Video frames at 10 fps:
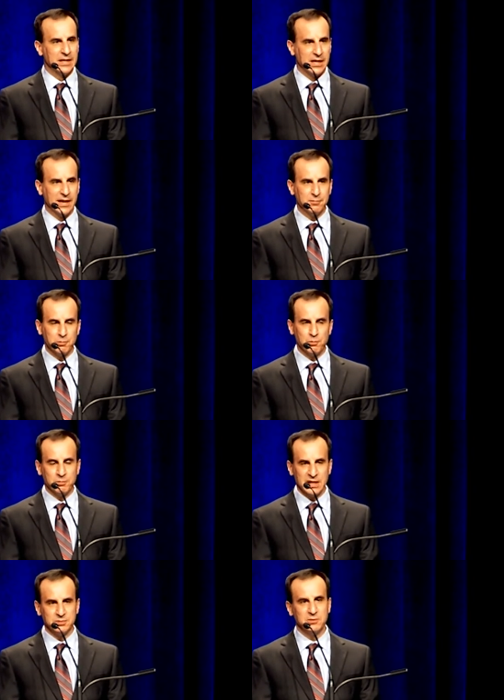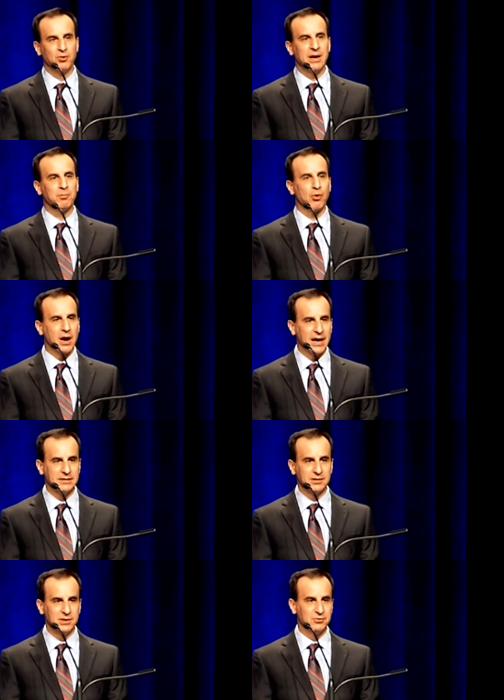And it gives me great pride
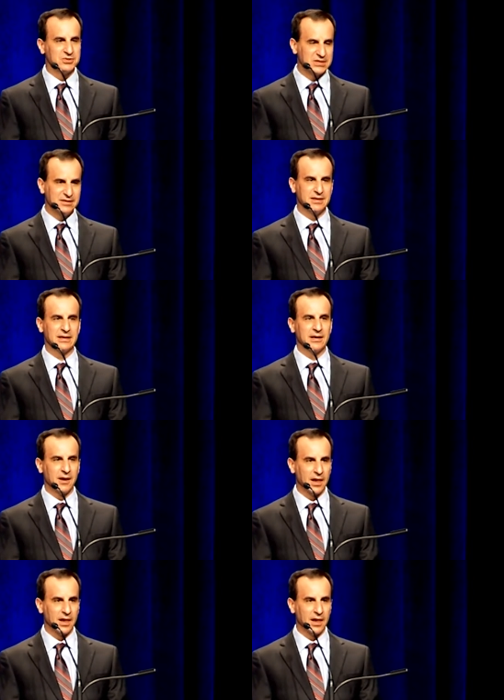to be receiving